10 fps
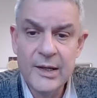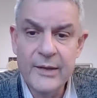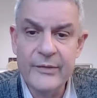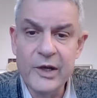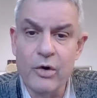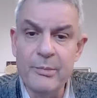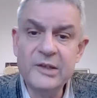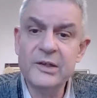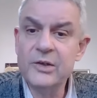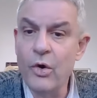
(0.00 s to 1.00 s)
they
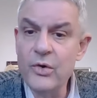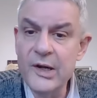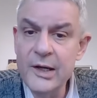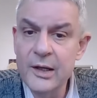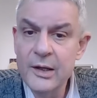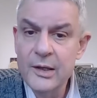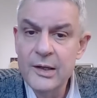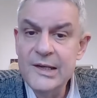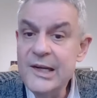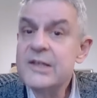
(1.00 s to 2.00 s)
committed only
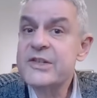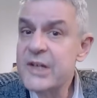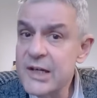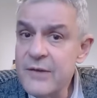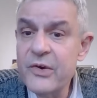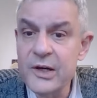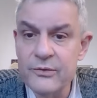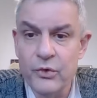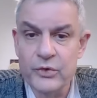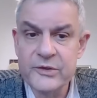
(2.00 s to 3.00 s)
insignificant
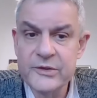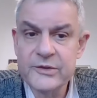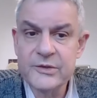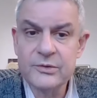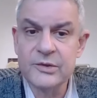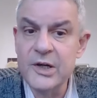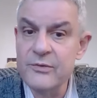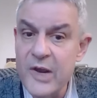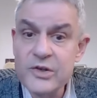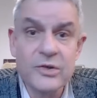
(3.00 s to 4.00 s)
forces to the
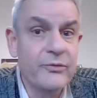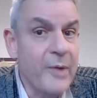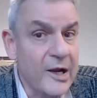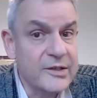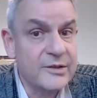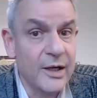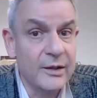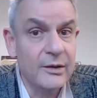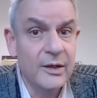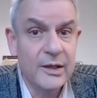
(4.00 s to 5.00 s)
invasion of
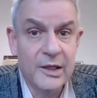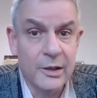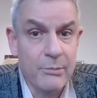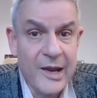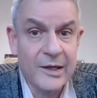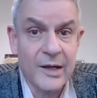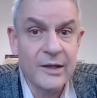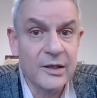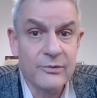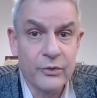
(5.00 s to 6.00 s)
Palestine in May
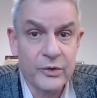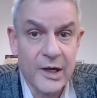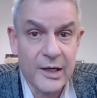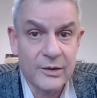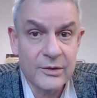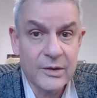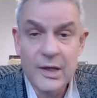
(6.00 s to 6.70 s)
1948.